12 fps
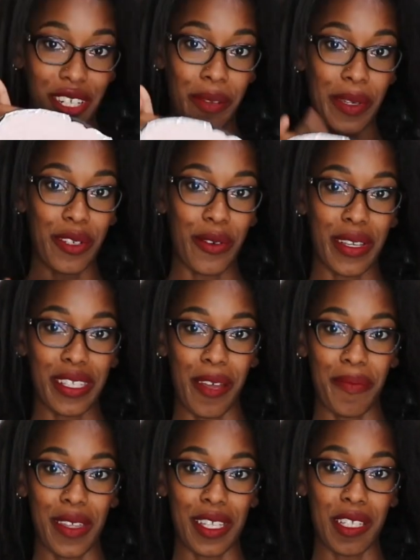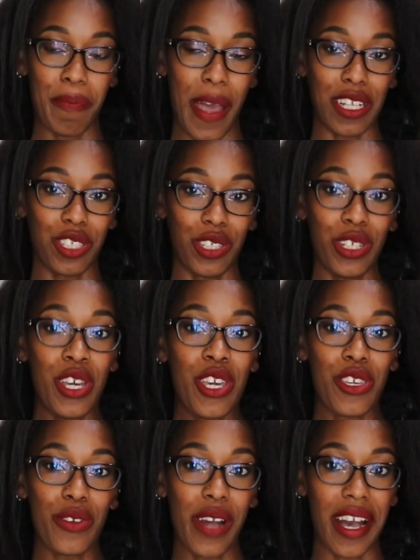gonna be doing something special.
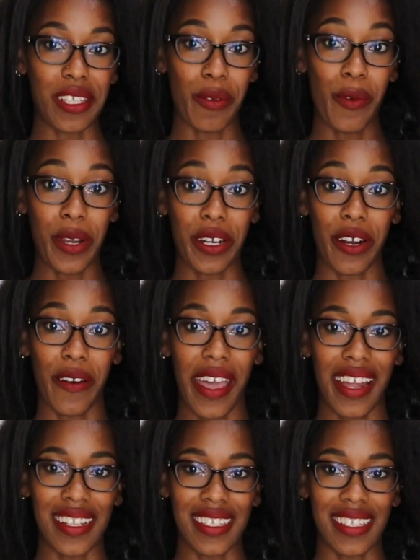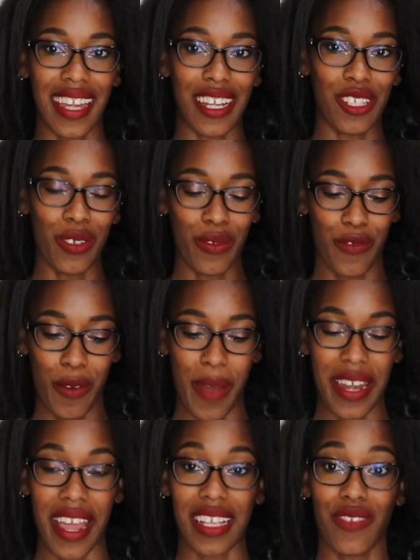You guys will wanna go ahead and stay tuned for
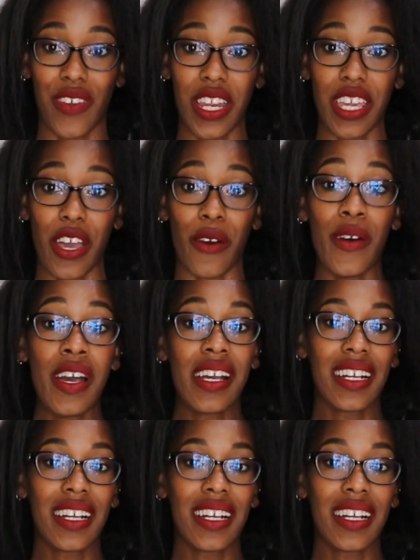my next video